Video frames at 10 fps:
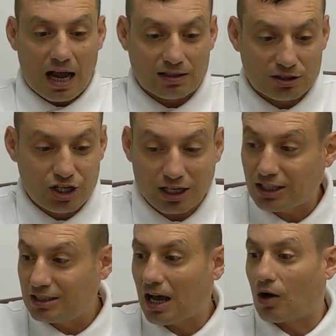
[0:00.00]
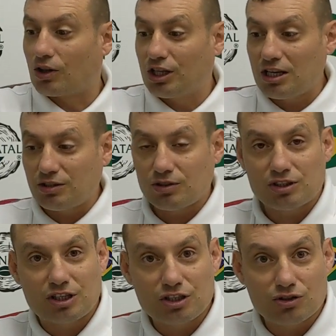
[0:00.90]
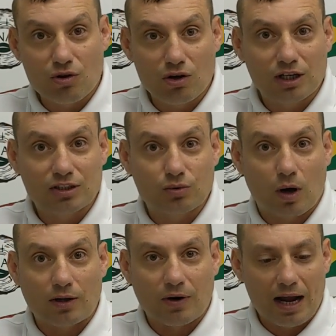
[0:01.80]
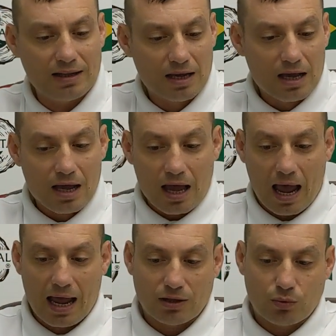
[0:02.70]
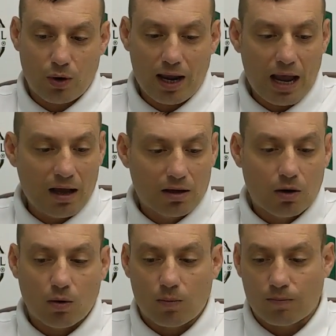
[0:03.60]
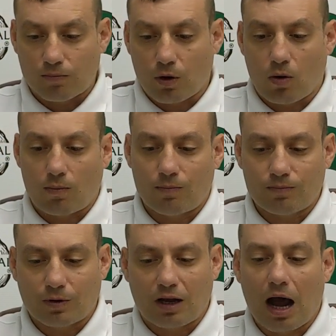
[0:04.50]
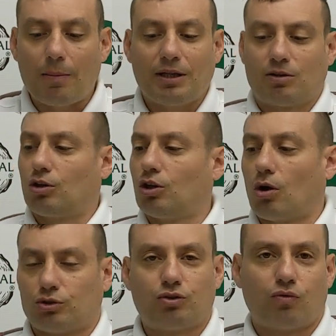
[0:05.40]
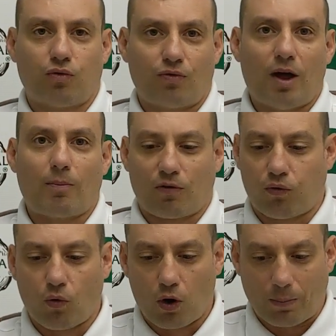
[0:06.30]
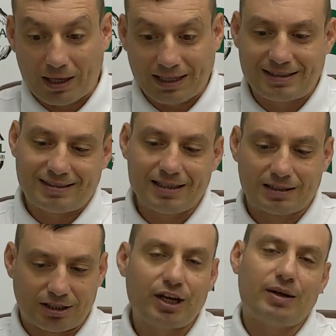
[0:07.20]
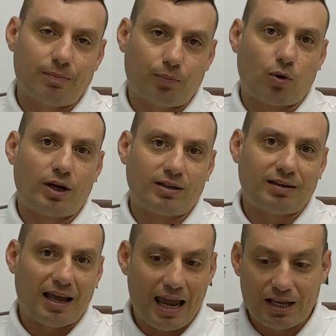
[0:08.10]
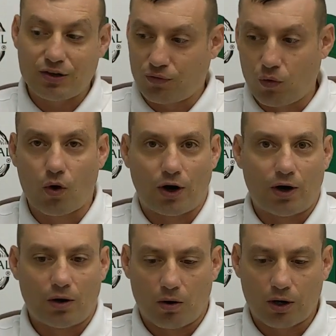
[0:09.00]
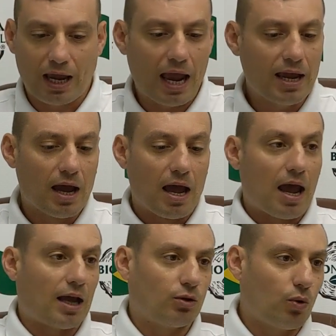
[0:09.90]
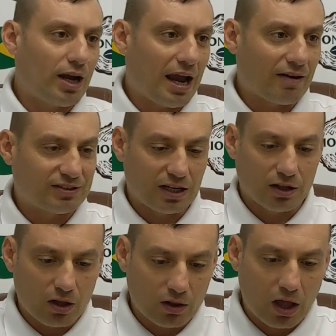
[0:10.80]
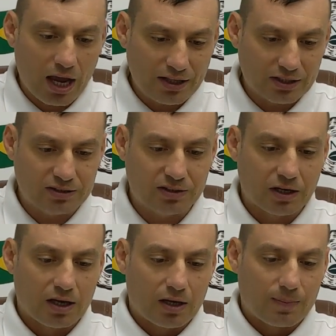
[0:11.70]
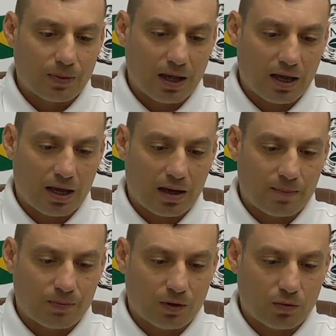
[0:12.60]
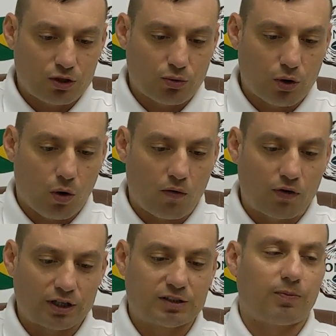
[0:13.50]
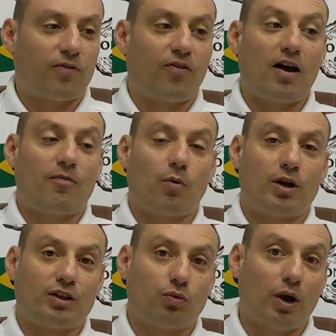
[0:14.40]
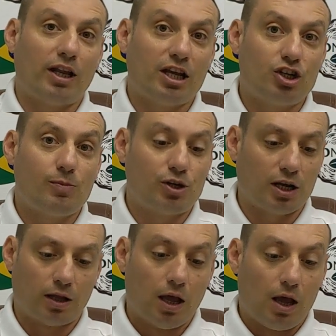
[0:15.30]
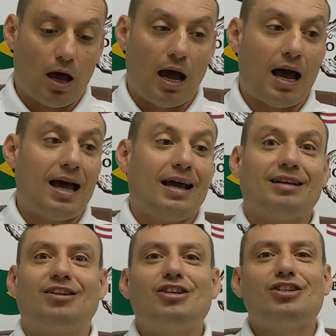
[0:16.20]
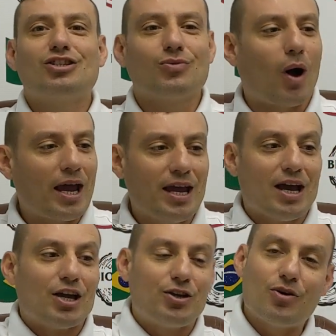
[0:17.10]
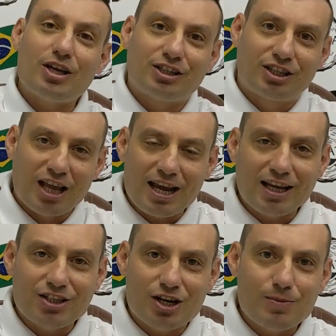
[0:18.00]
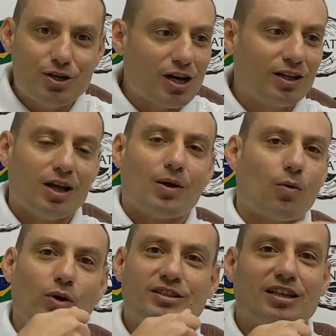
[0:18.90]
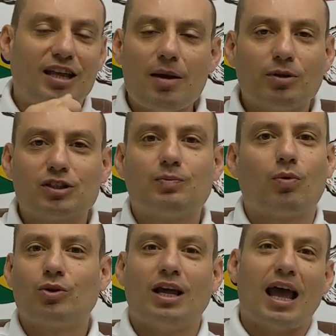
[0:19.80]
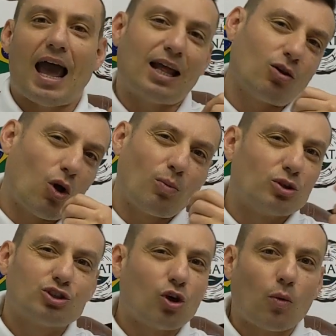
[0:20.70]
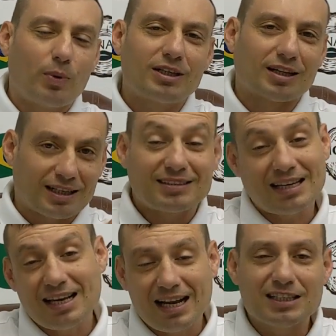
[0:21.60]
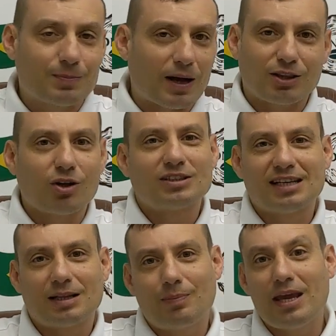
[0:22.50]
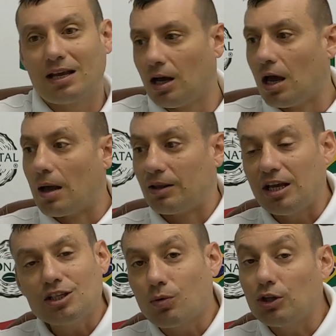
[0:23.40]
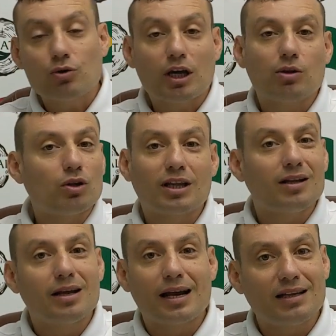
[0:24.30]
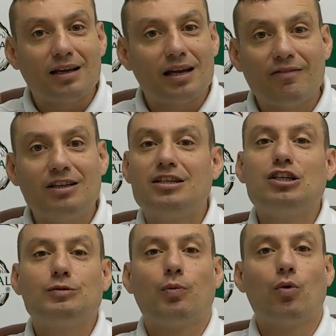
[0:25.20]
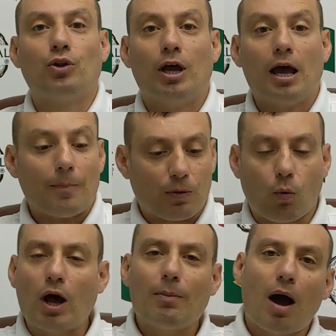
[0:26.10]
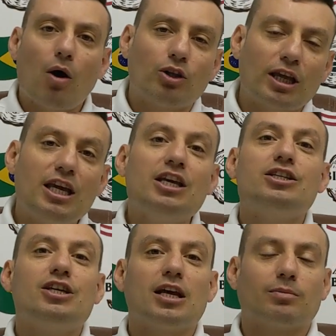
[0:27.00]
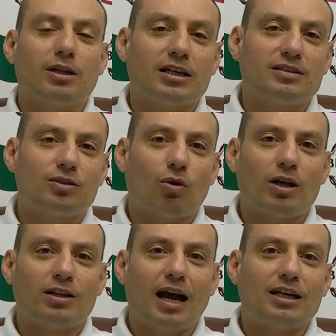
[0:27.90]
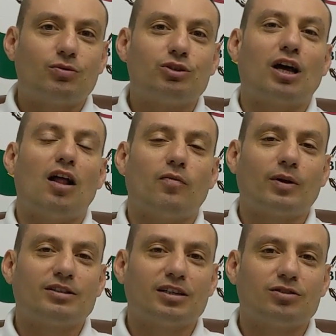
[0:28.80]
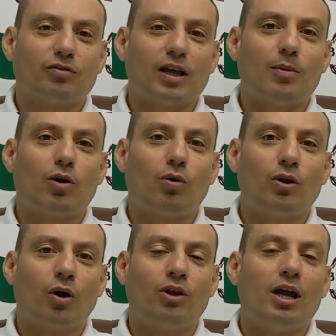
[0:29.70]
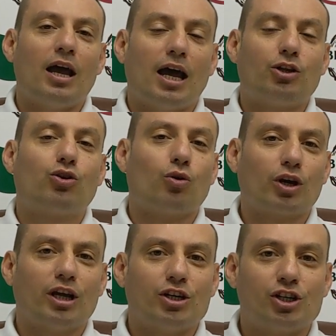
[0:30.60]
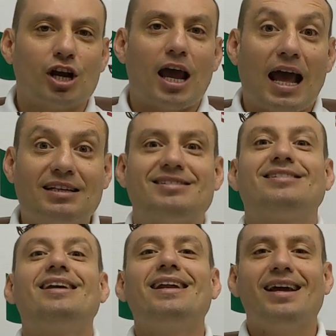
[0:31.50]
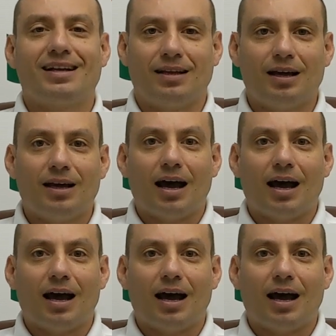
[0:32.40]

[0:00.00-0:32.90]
guys. Check this out, this is the strongest one, right? And we're coming close to number four, but it's still three point eight four, okay? And we have the lightest um, which we offer, it's five point two zero Egyptian. Uh, this is why you take Egyptian with a tablespoon and almost no bitterness. It is, but not that big. This one you cannot tolerate even teaspoon. What about Indian black seed oil, guys, with half percent of thymoquinone, and Turkish and Syrian?